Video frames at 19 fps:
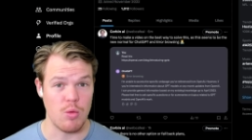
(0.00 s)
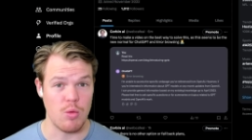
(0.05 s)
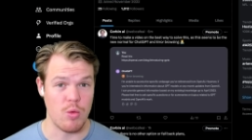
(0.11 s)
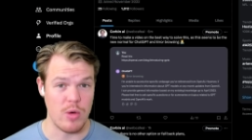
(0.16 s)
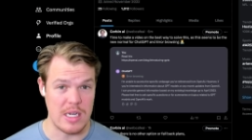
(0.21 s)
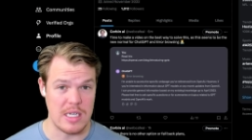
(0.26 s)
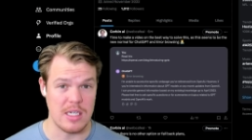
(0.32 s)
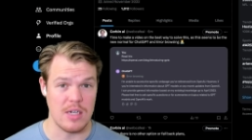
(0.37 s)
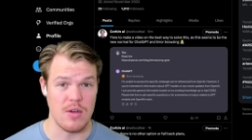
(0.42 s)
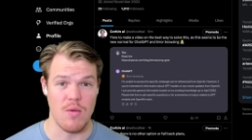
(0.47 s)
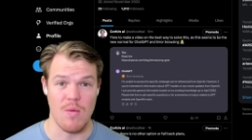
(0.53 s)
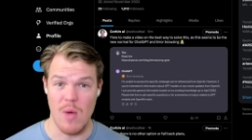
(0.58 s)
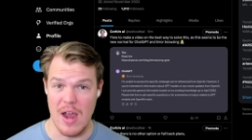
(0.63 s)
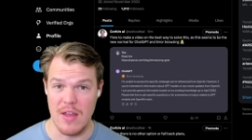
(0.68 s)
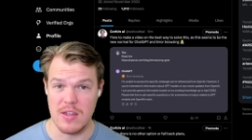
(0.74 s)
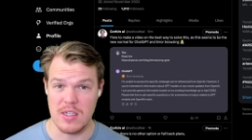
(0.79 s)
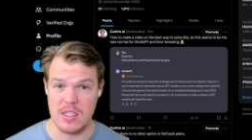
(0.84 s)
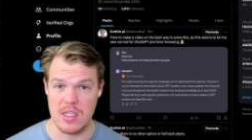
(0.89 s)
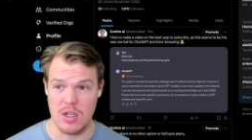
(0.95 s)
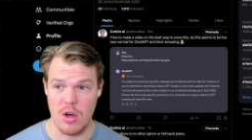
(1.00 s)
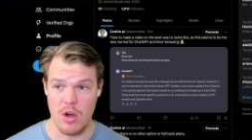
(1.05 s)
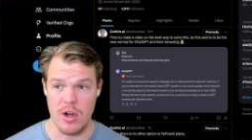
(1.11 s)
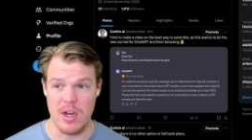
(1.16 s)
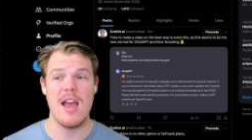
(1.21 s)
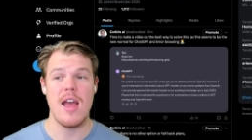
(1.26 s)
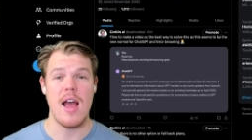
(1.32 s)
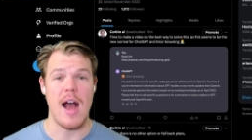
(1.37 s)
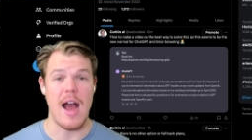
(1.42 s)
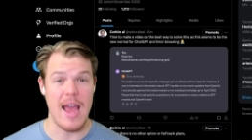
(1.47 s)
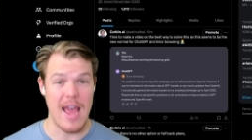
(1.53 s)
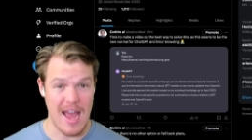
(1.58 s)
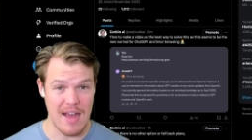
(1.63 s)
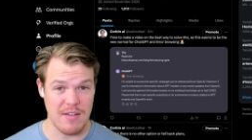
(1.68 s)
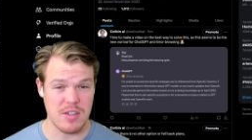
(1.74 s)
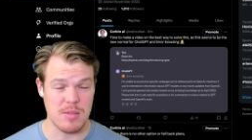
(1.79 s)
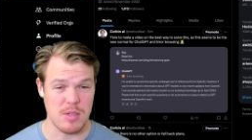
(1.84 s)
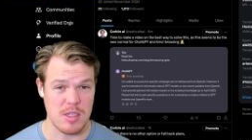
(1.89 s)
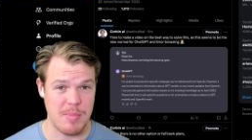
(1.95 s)
reason why this is occurring. I have
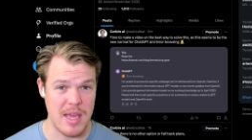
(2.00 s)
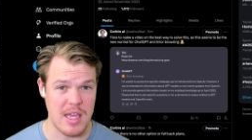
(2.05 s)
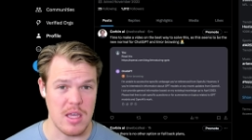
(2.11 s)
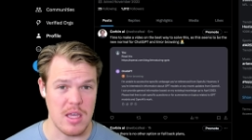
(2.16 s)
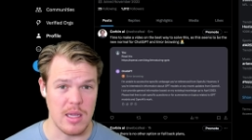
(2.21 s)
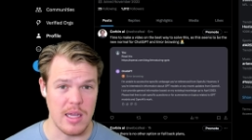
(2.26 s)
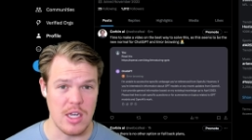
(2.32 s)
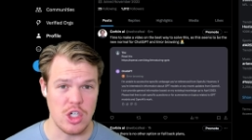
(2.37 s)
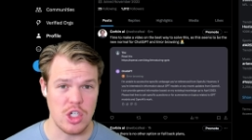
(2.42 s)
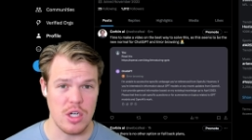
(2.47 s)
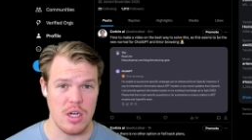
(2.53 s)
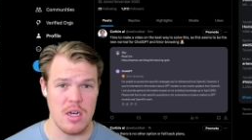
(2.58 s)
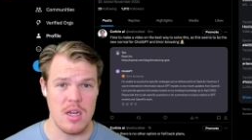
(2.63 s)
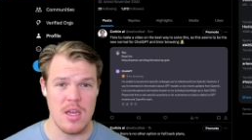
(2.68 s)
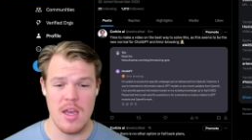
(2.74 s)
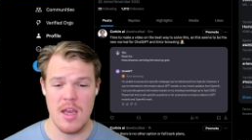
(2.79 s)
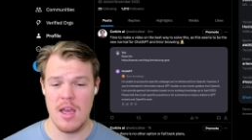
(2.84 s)
some speculation.